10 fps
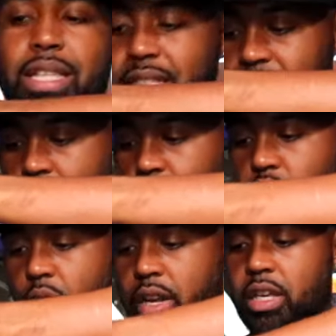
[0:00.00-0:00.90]

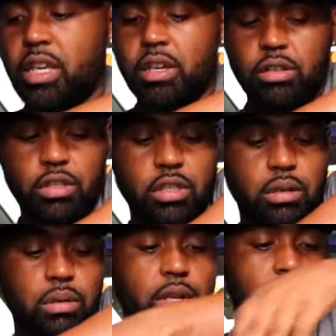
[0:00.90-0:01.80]
itself right here.
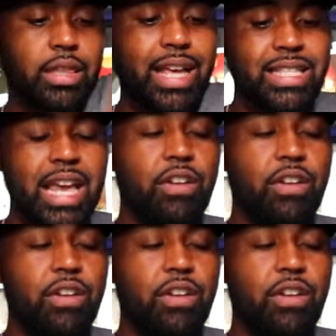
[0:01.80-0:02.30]
So that's